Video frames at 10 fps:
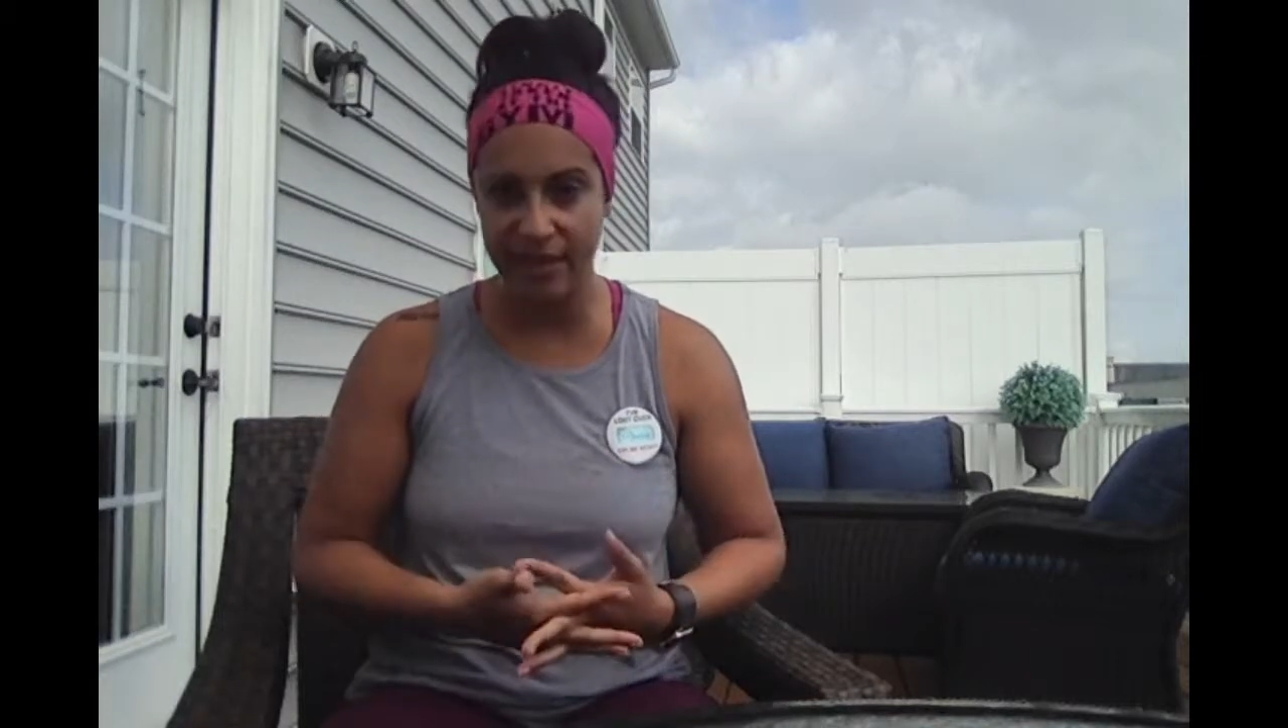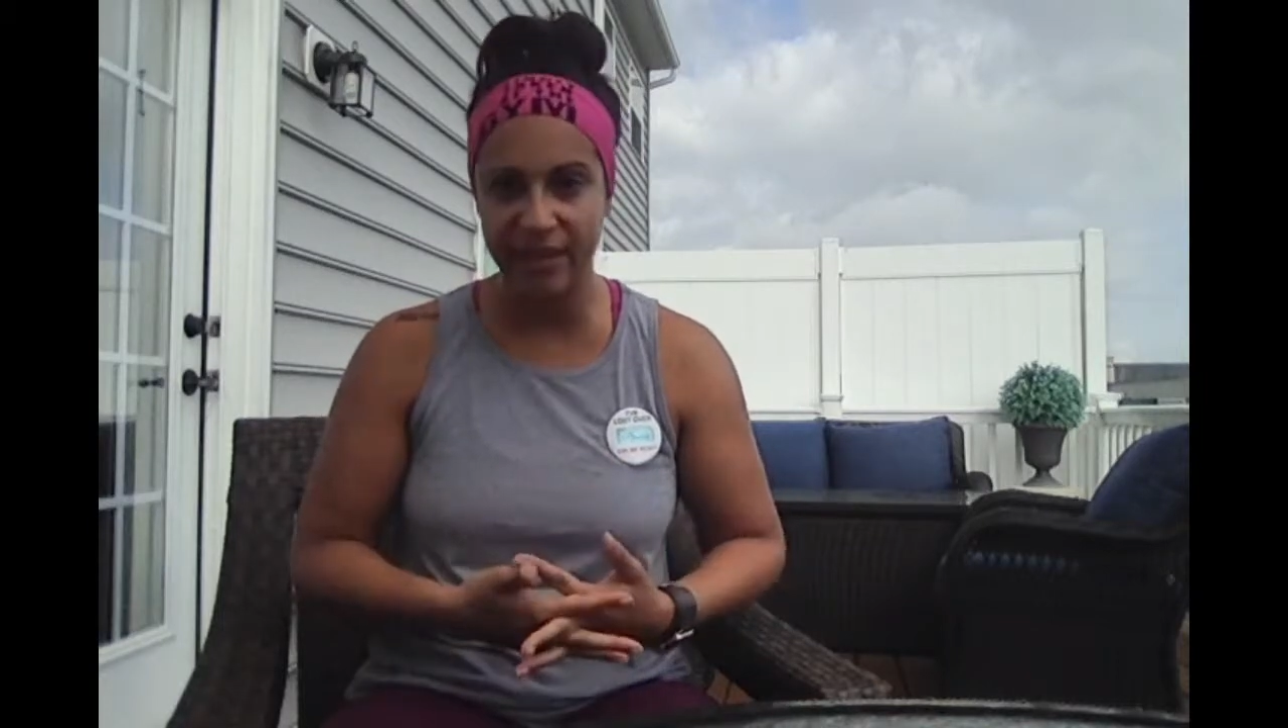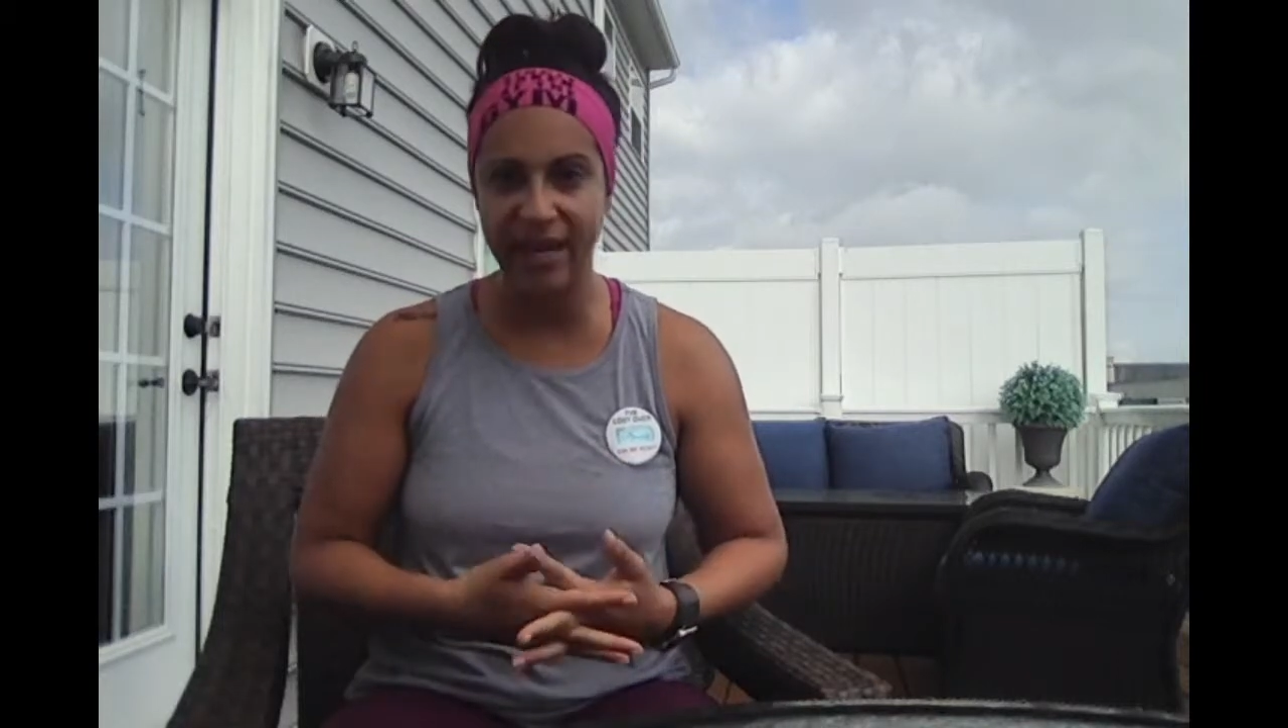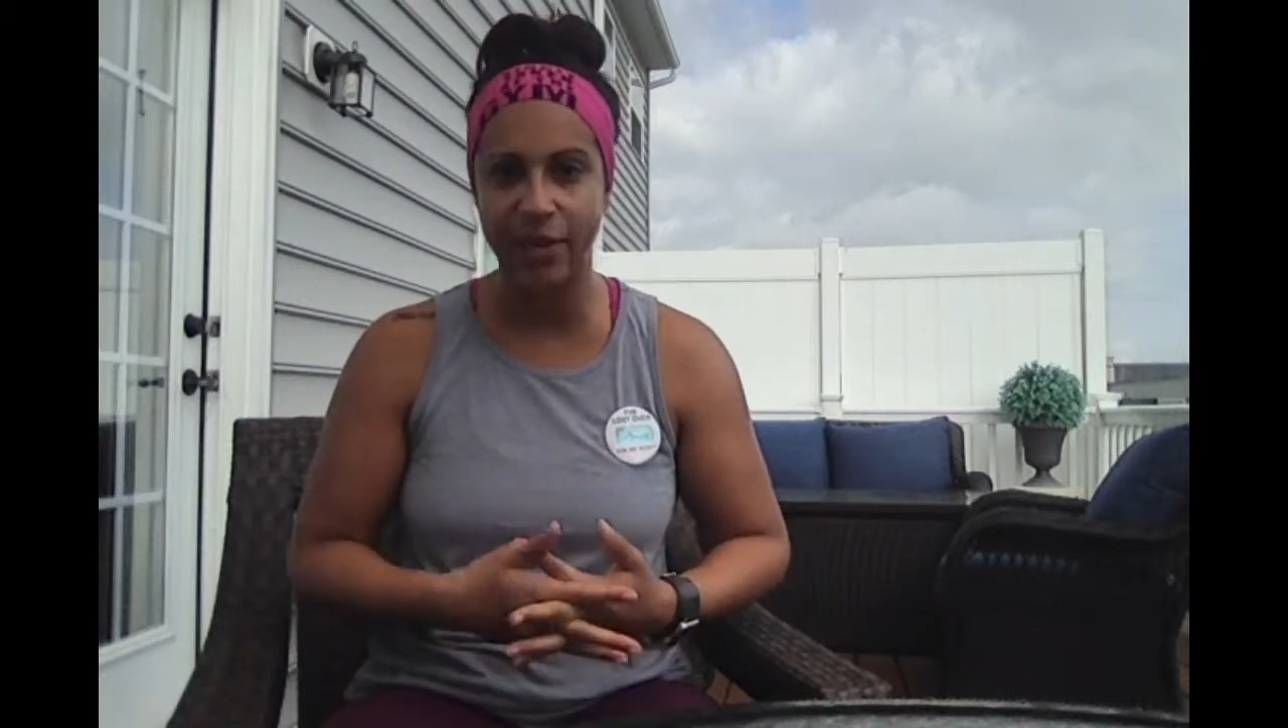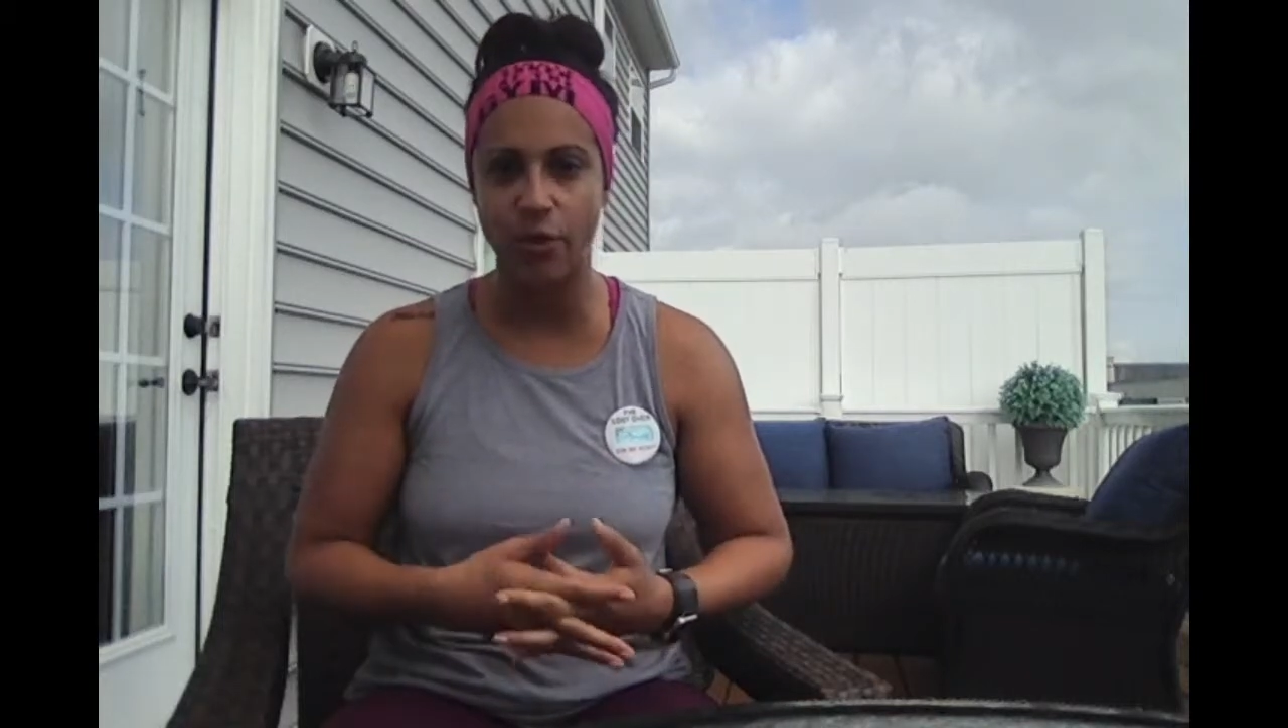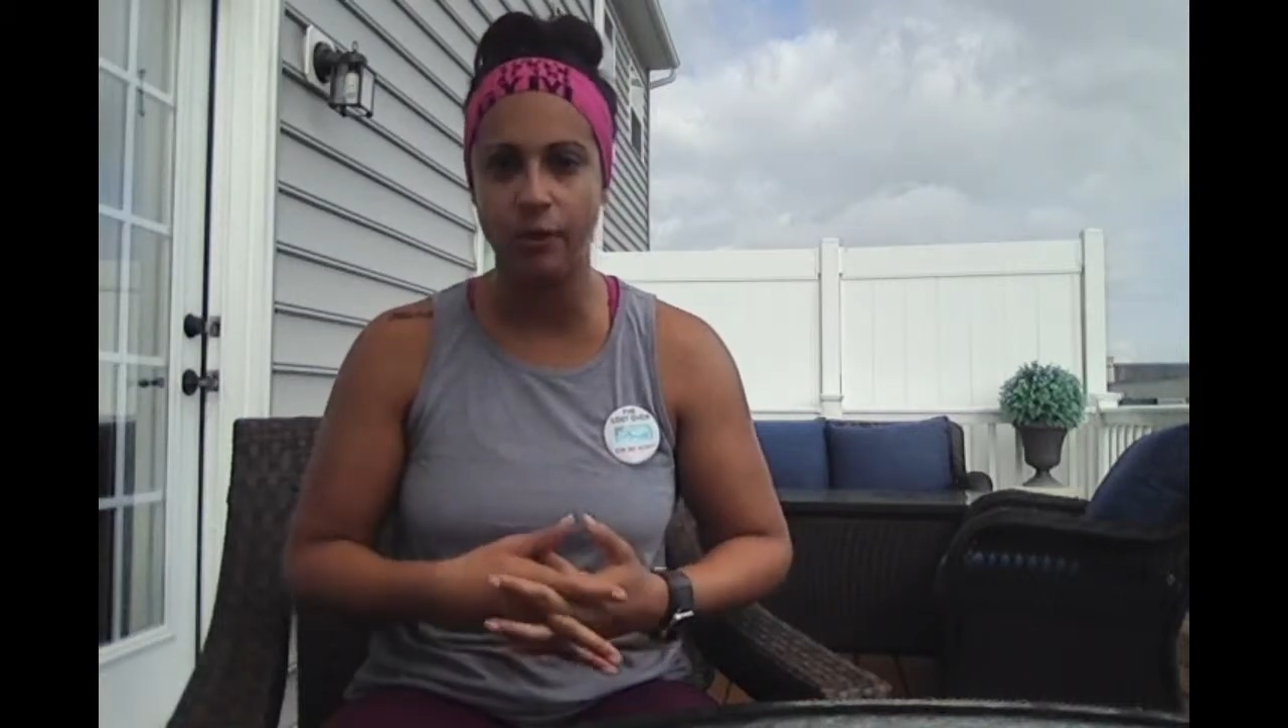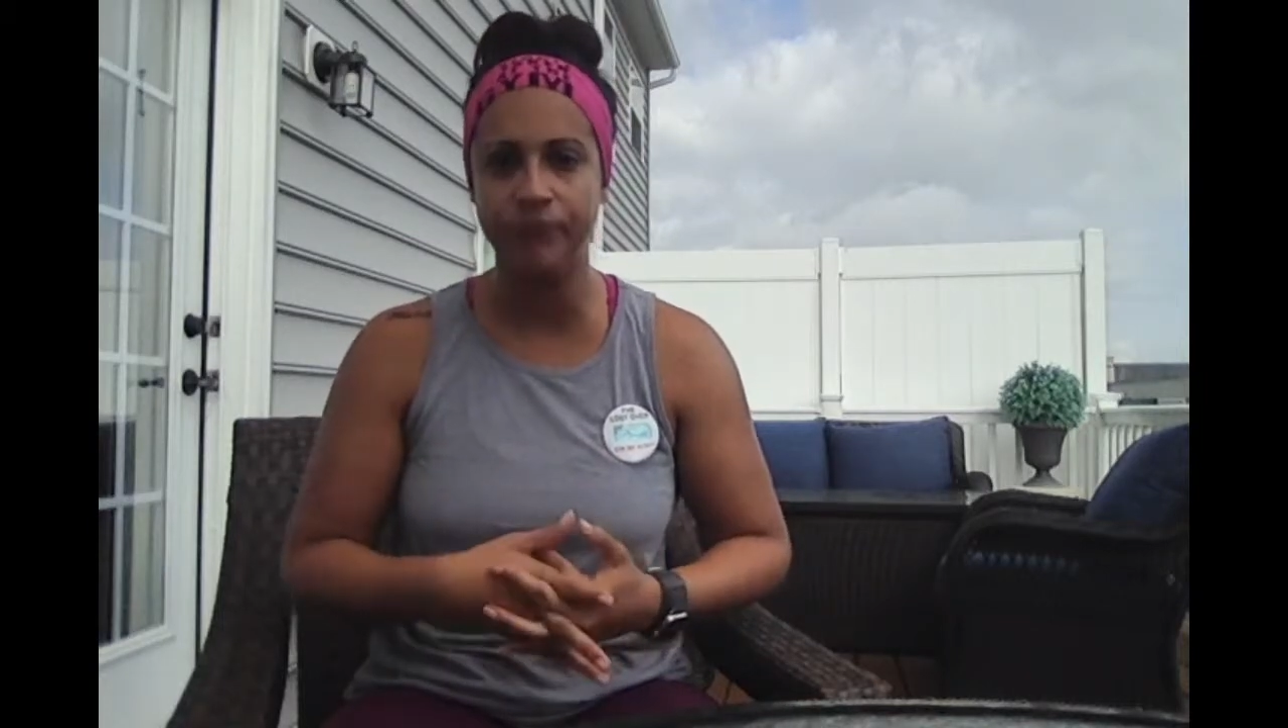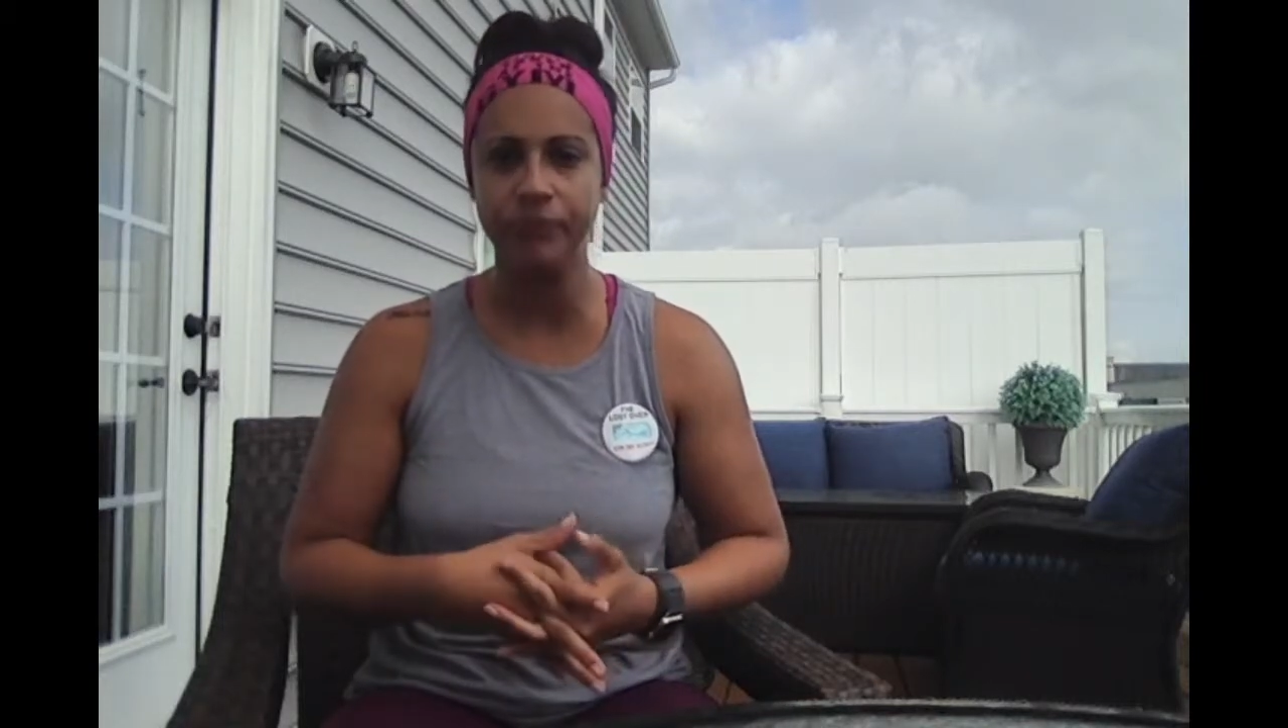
a schedule.